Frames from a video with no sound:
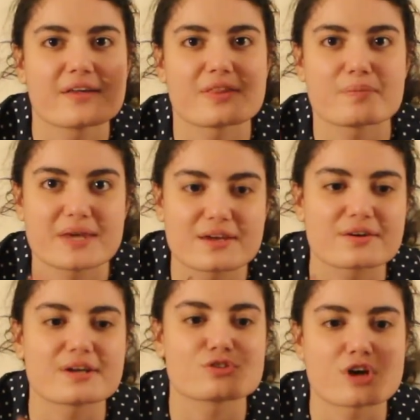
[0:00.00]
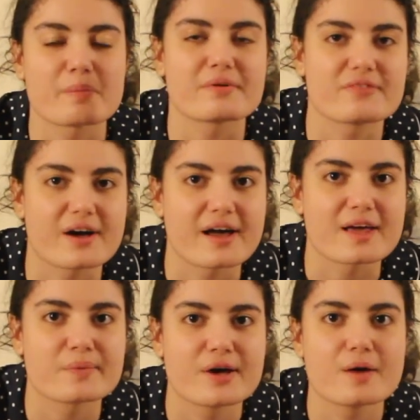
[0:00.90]
the period drama
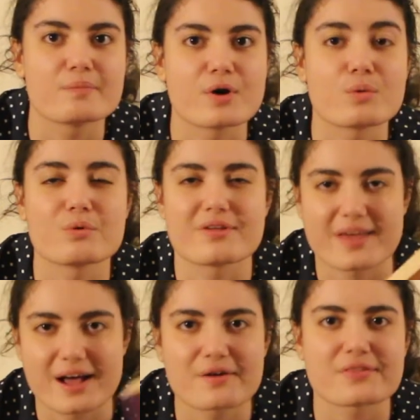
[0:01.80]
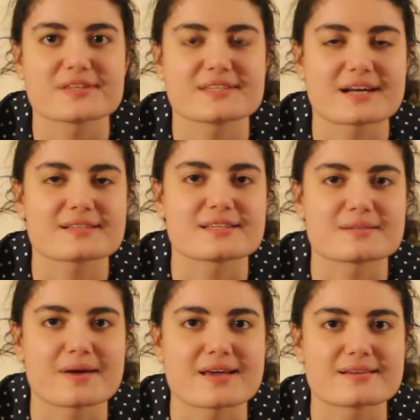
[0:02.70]
vibe but without the sexist
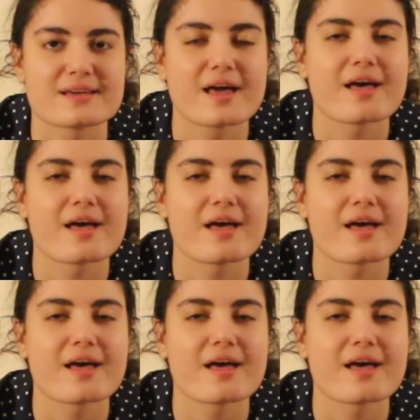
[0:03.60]
men,